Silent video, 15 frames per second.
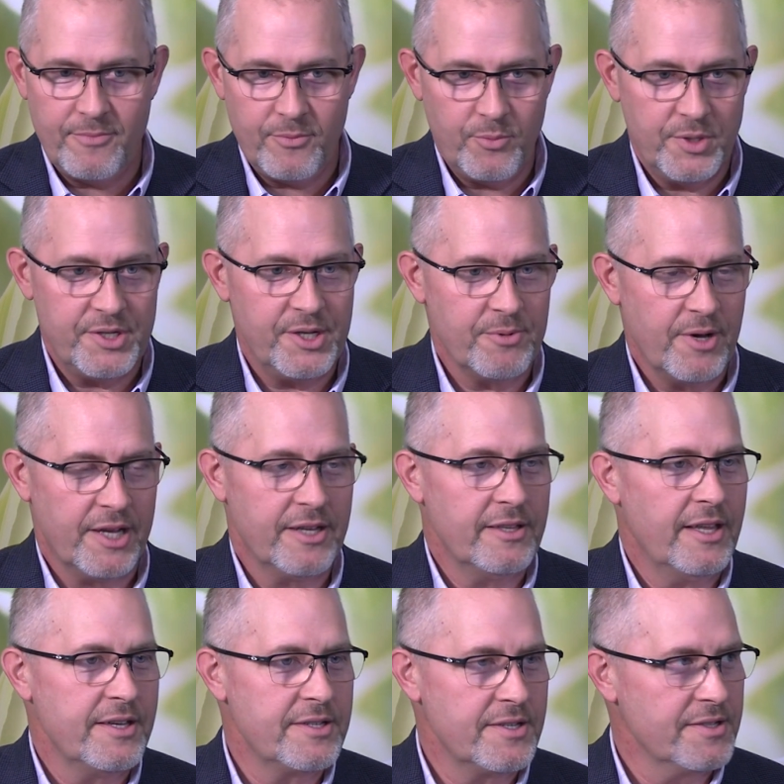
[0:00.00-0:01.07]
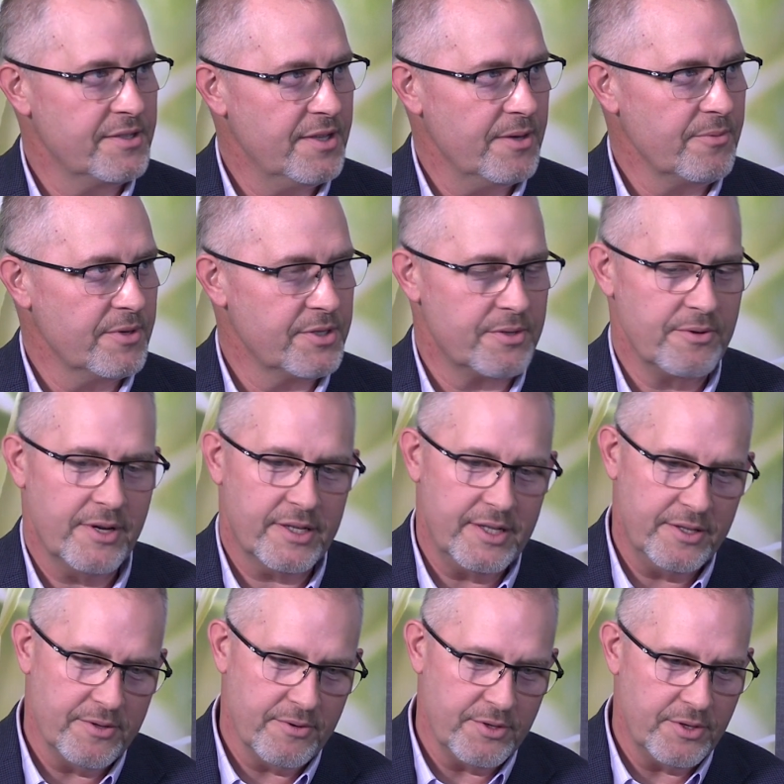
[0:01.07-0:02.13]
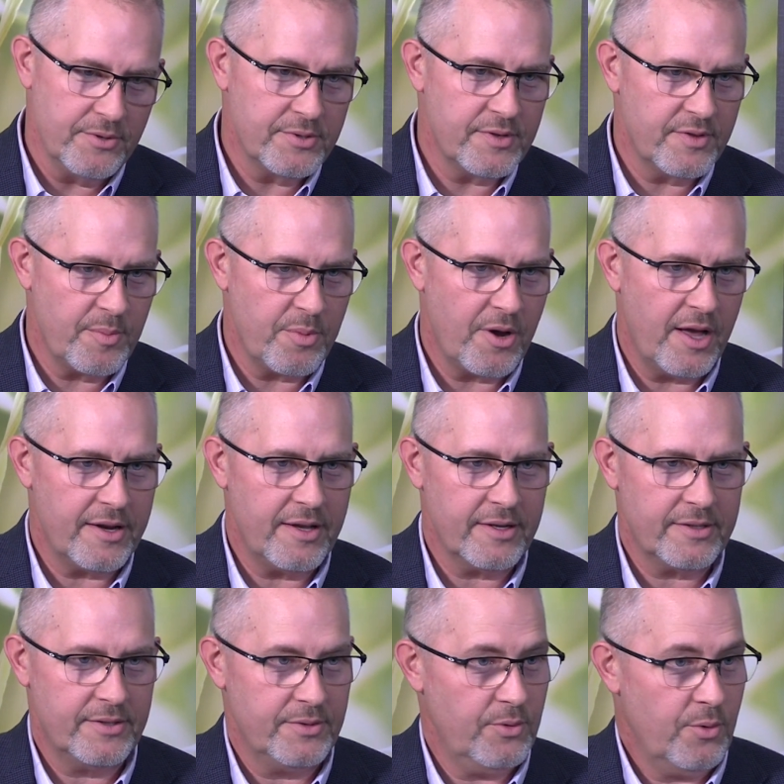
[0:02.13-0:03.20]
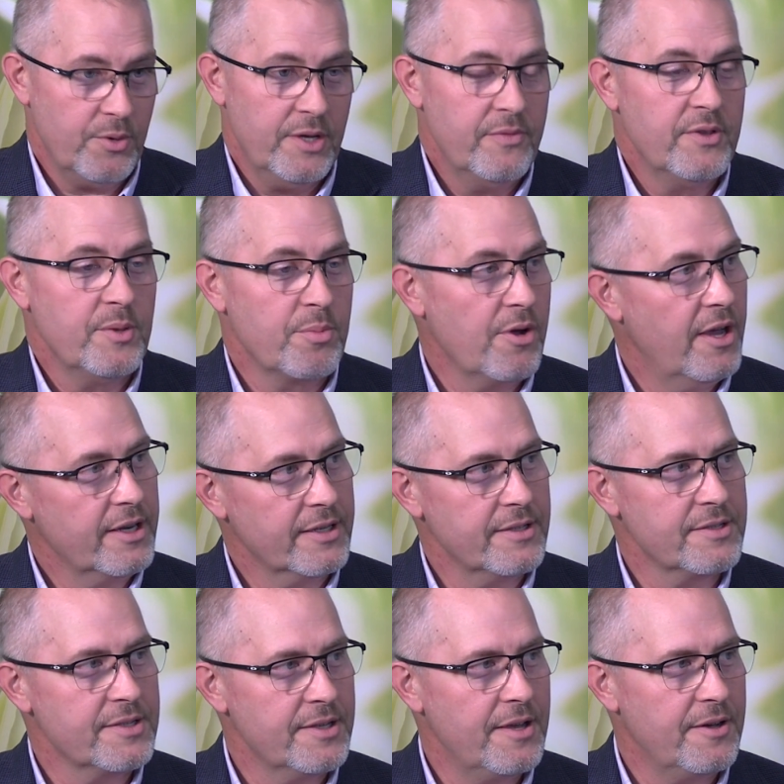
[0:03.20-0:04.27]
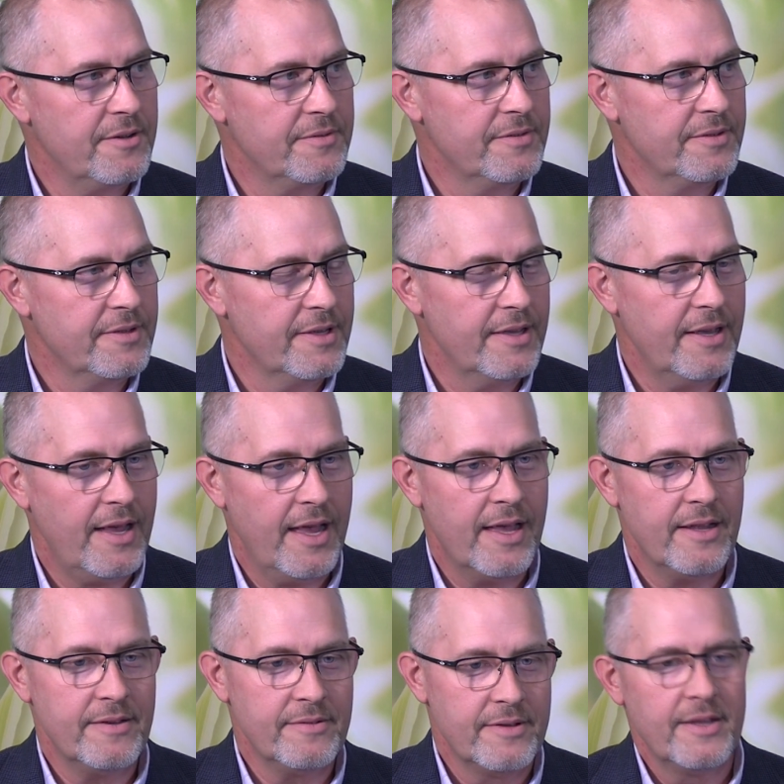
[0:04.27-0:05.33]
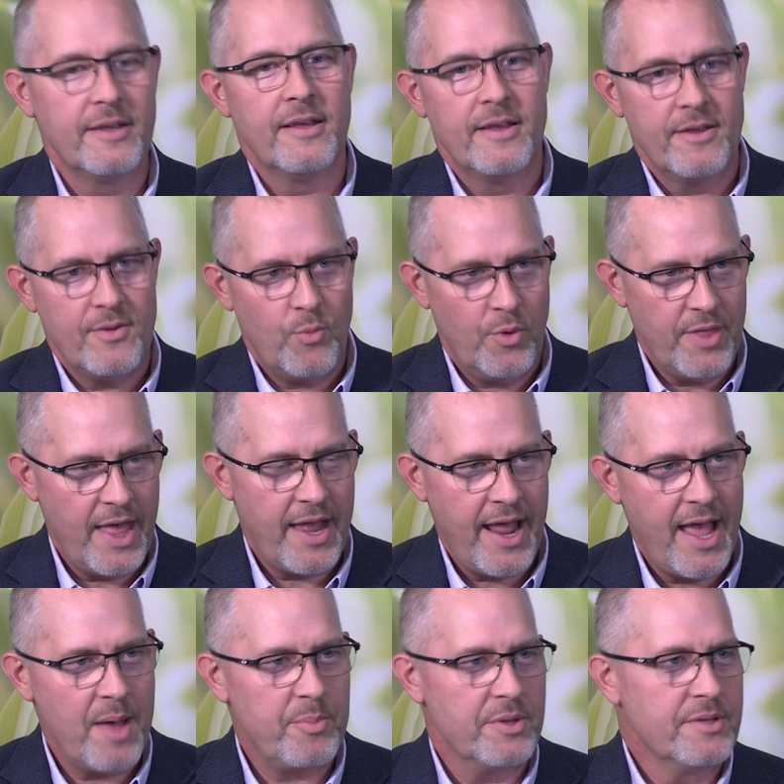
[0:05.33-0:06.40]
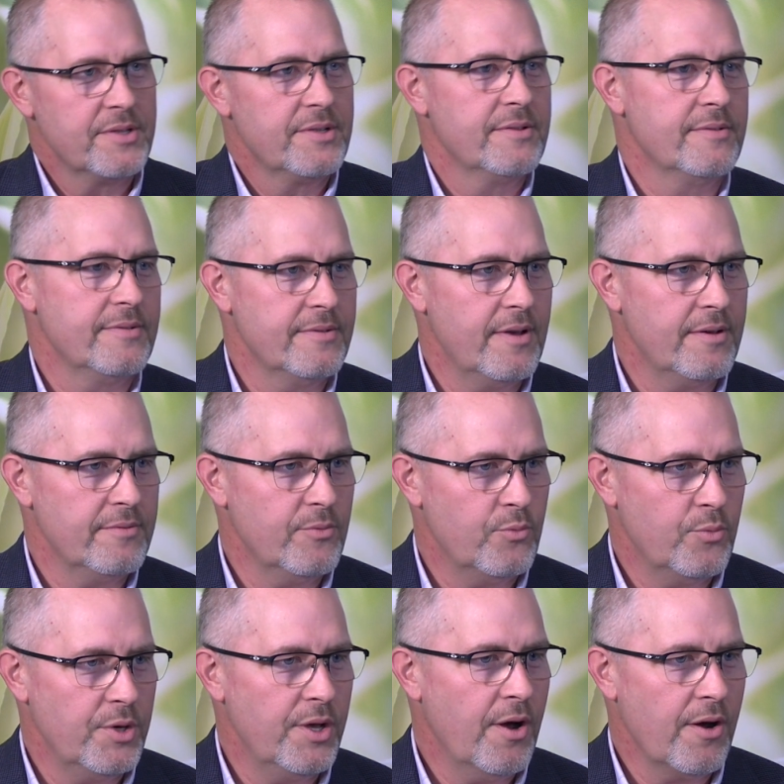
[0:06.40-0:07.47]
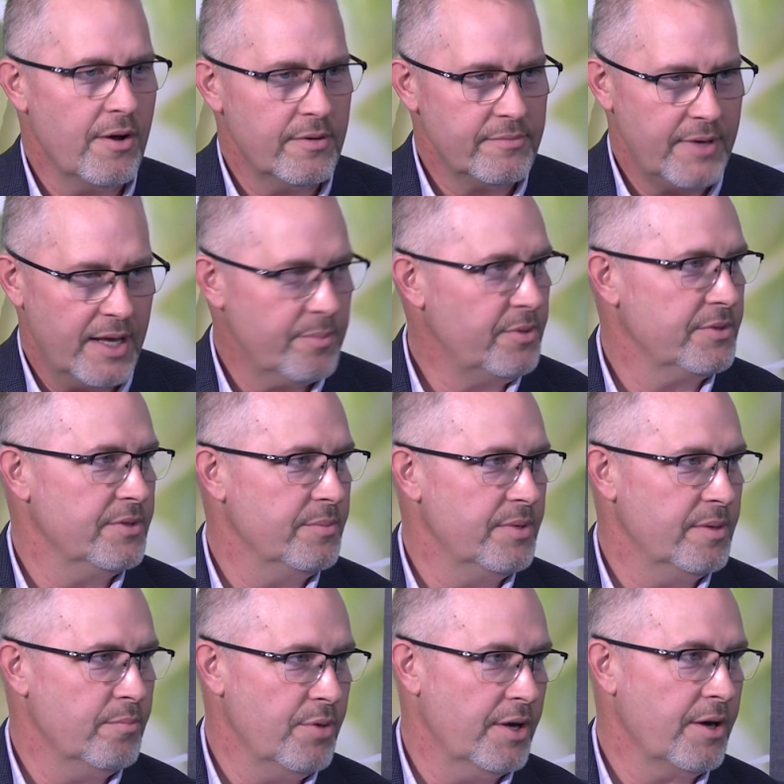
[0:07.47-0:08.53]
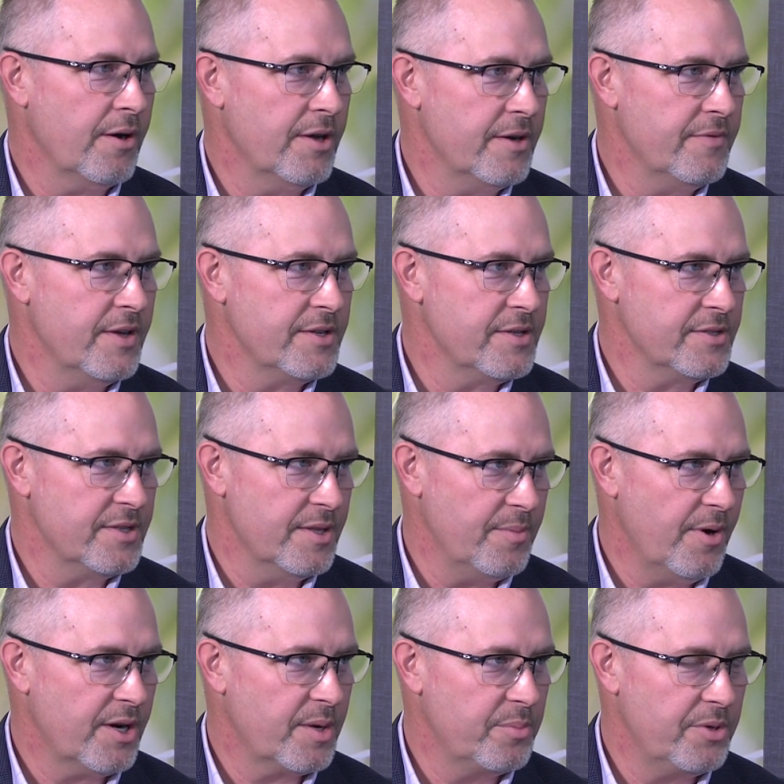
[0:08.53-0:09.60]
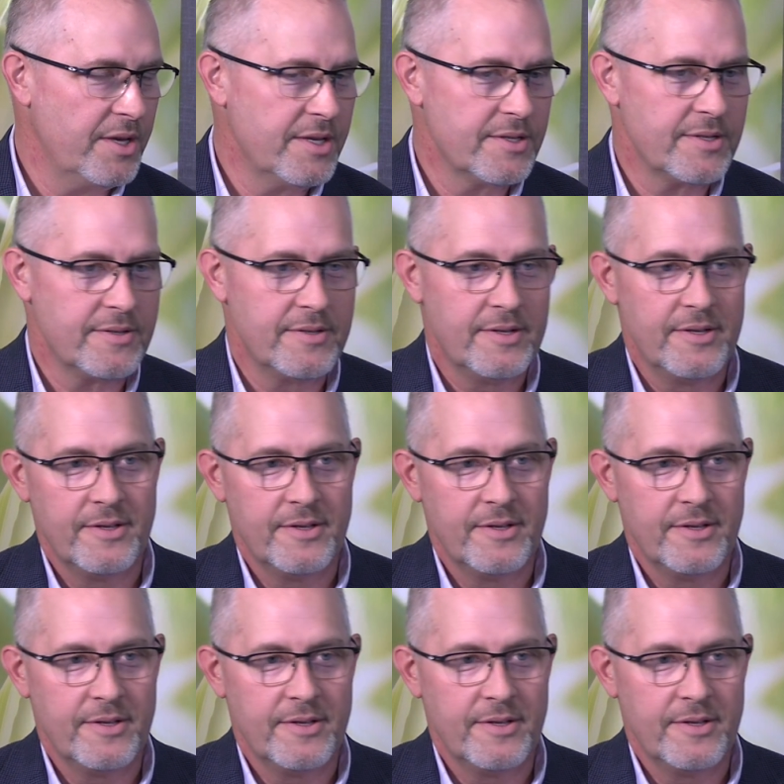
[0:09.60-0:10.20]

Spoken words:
we see regulations that restrict either use of the product or even the product itself. And when that happens, we aren't able to bring our innovations to the marketplace.